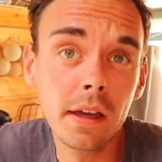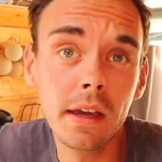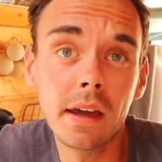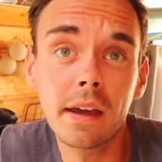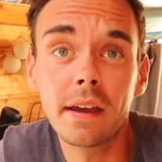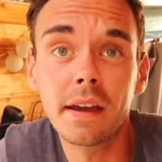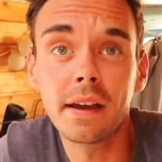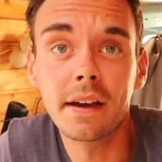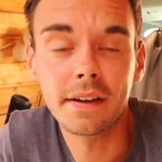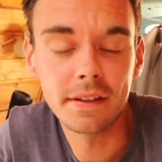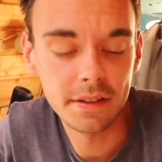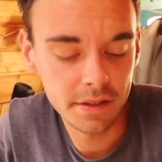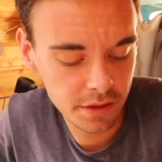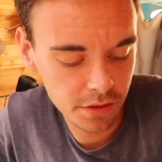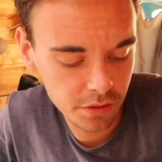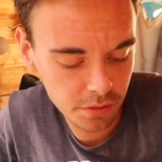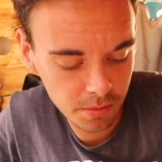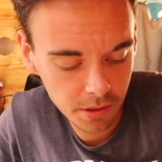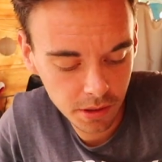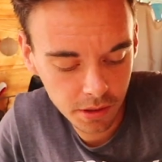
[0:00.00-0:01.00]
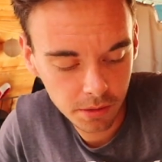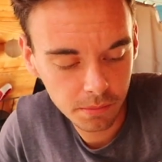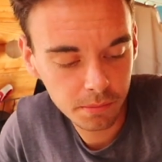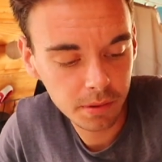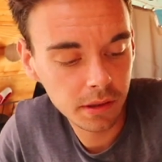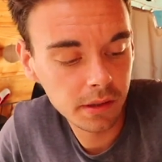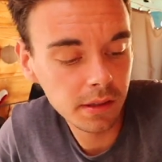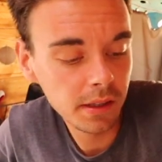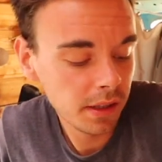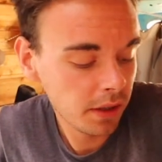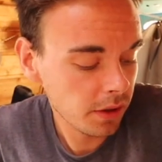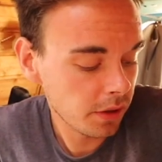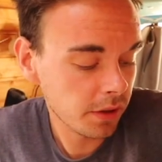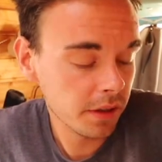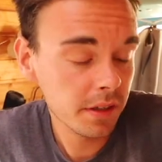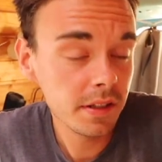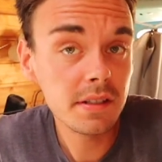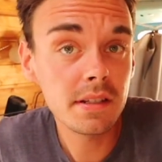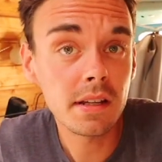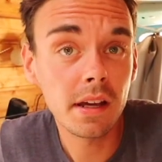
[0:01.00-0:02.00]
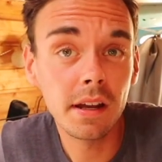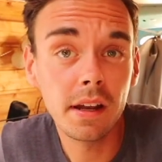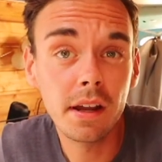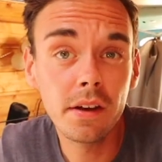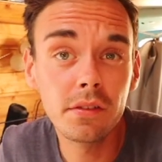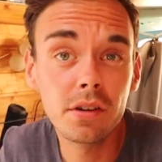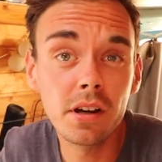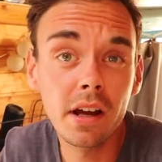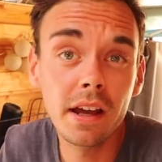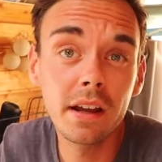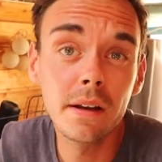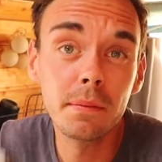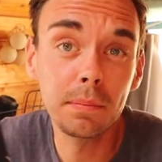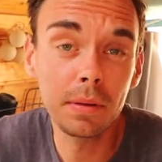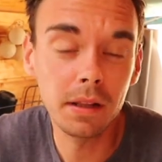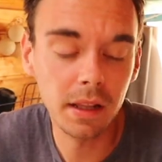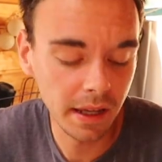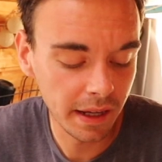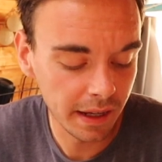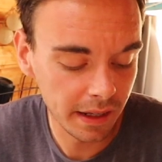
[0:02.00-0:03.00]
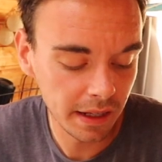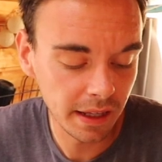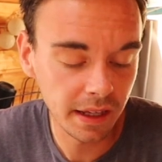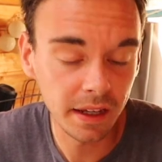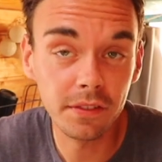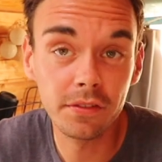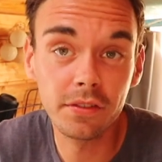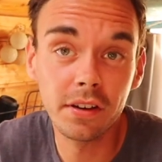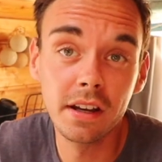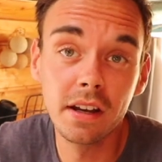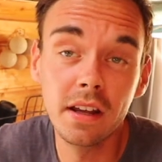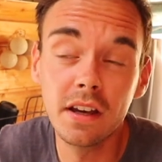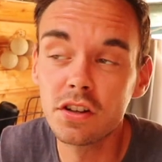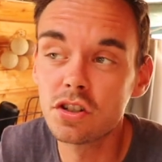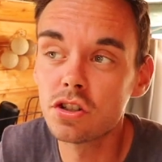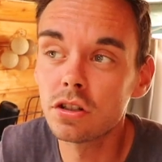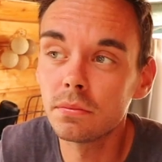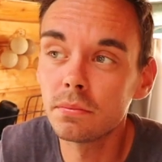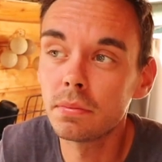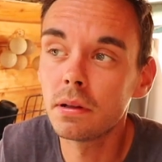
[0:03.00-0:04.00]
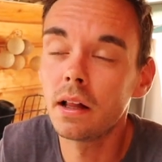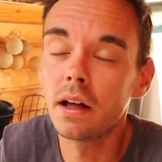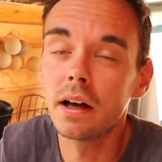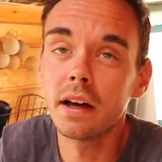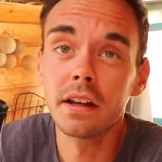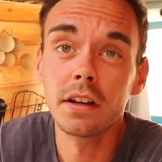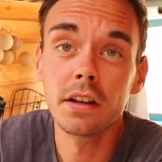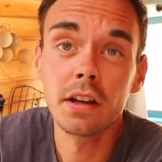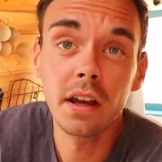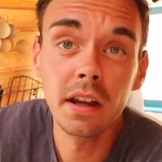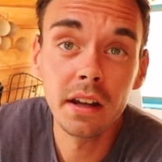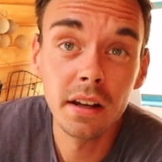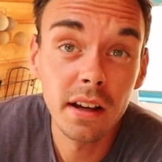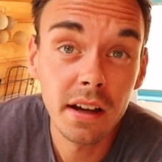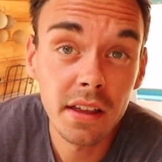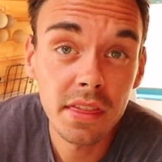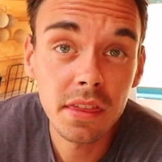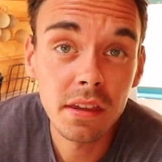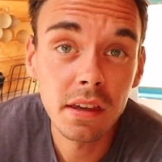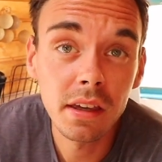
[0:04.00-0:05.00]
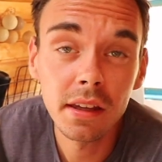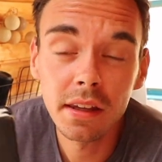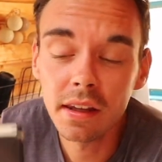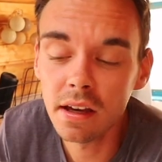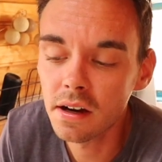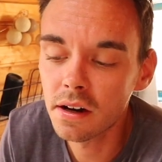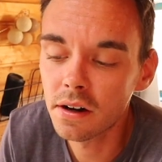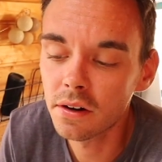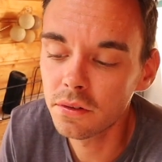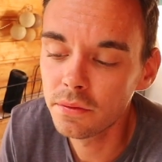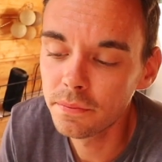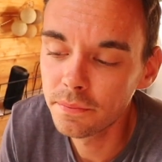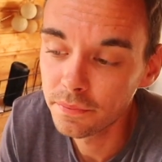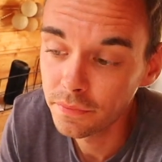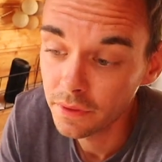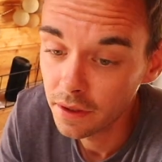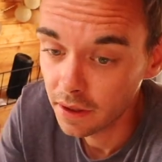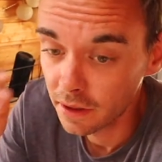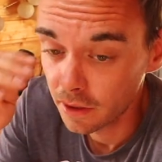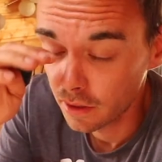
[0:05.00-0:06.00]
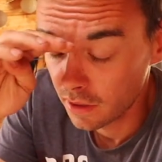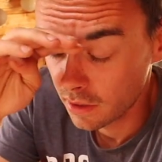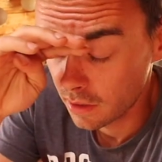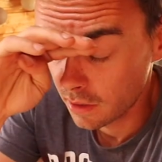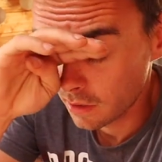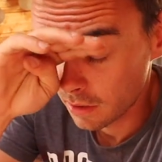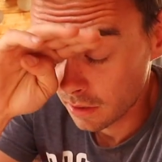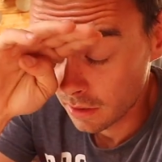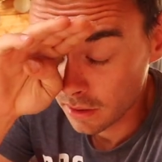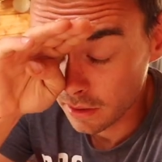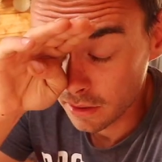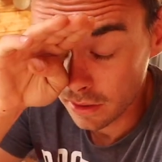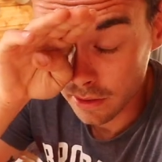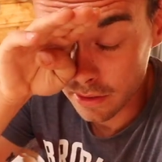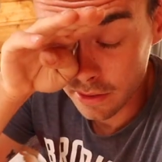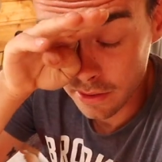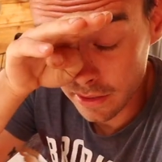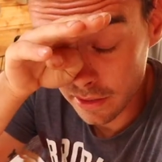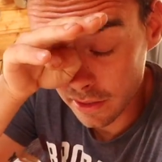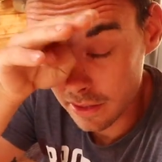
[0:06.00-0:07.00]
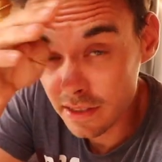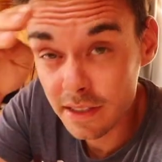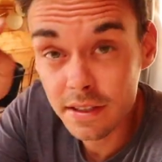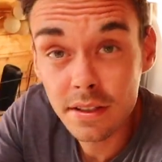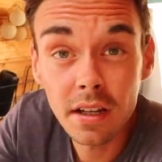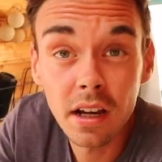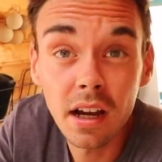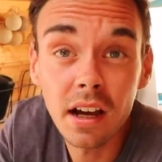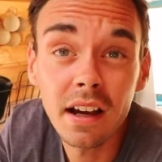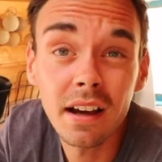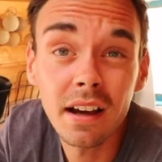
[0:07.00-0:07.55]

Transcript: Okay guys, to be completely honest, I never had a plan, like a financial plan, and I think now it's